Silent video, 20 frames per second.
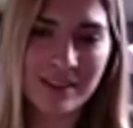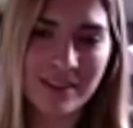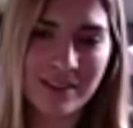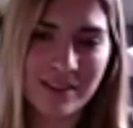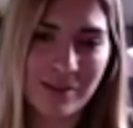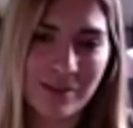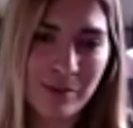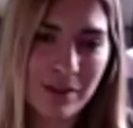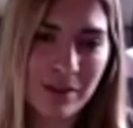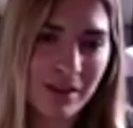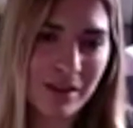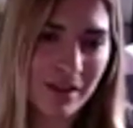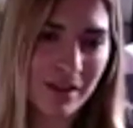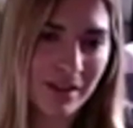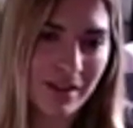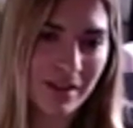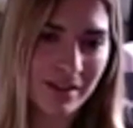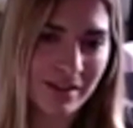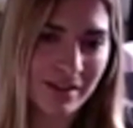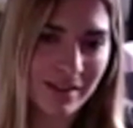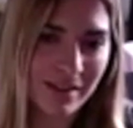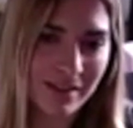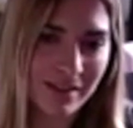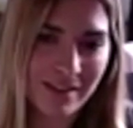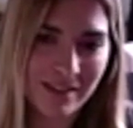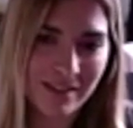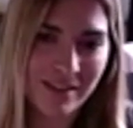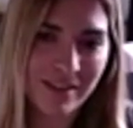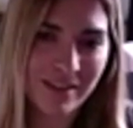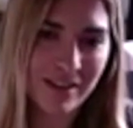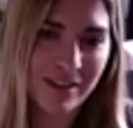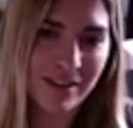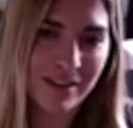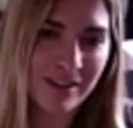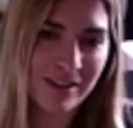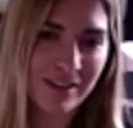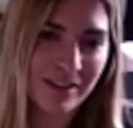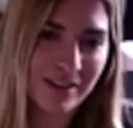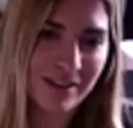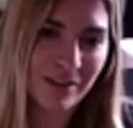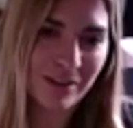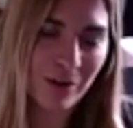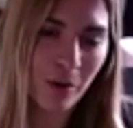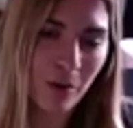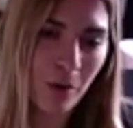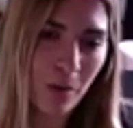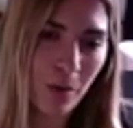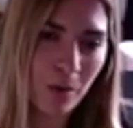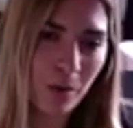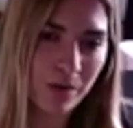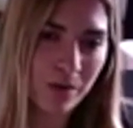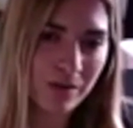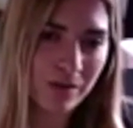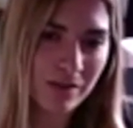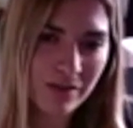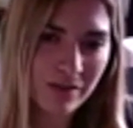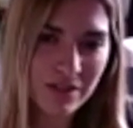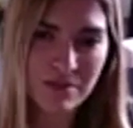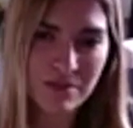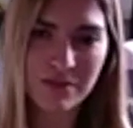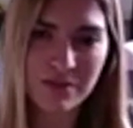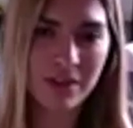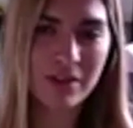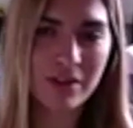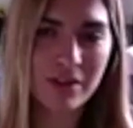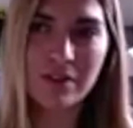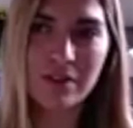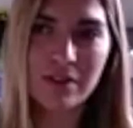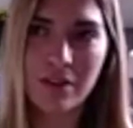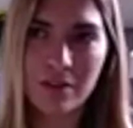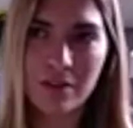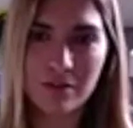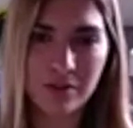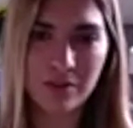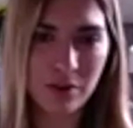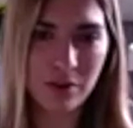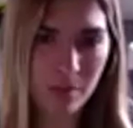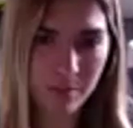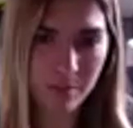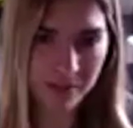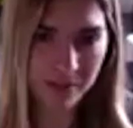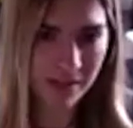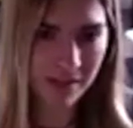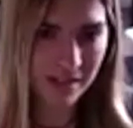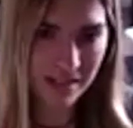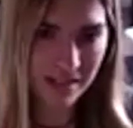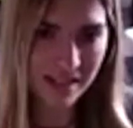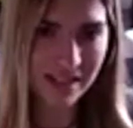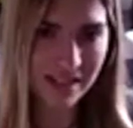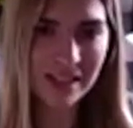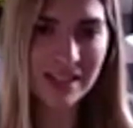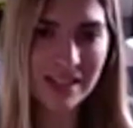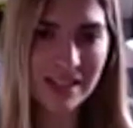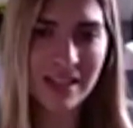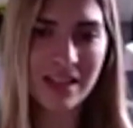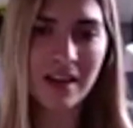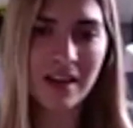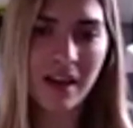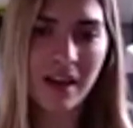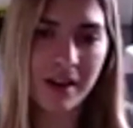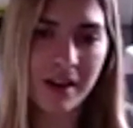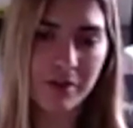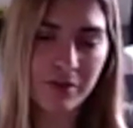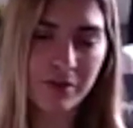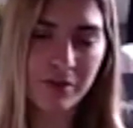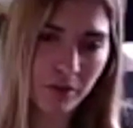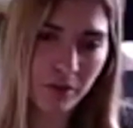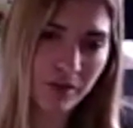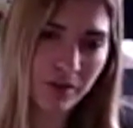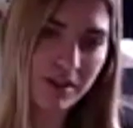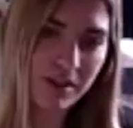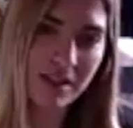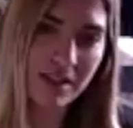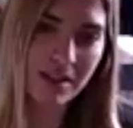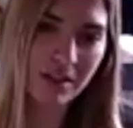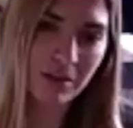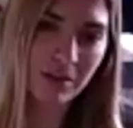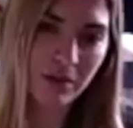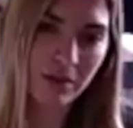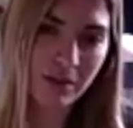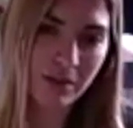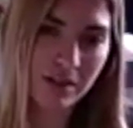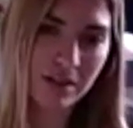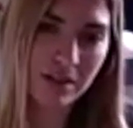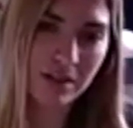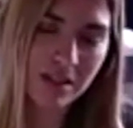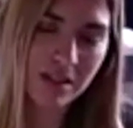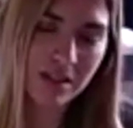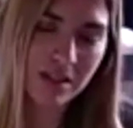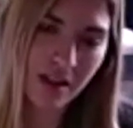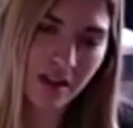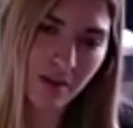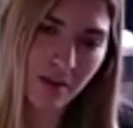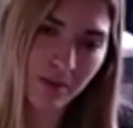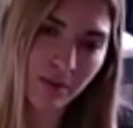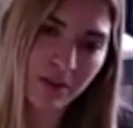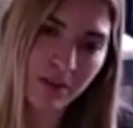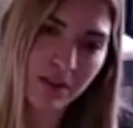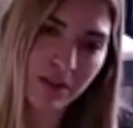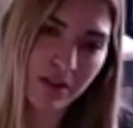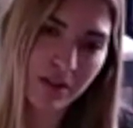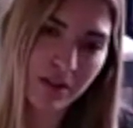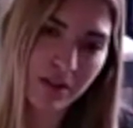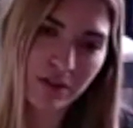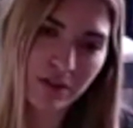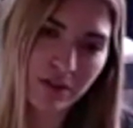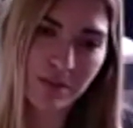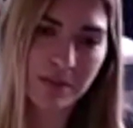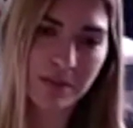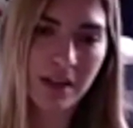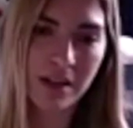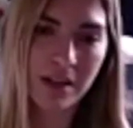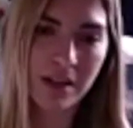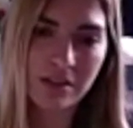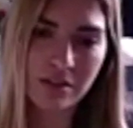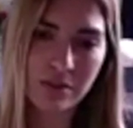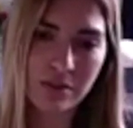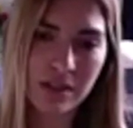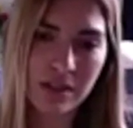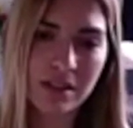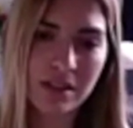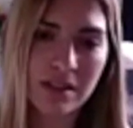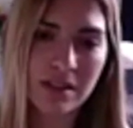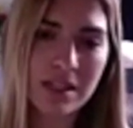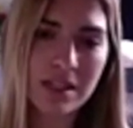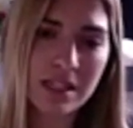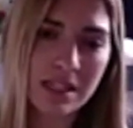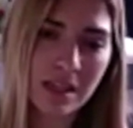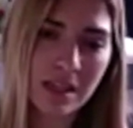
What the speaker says: within their own sphere of competences and, of course, in accordance with the European treaties.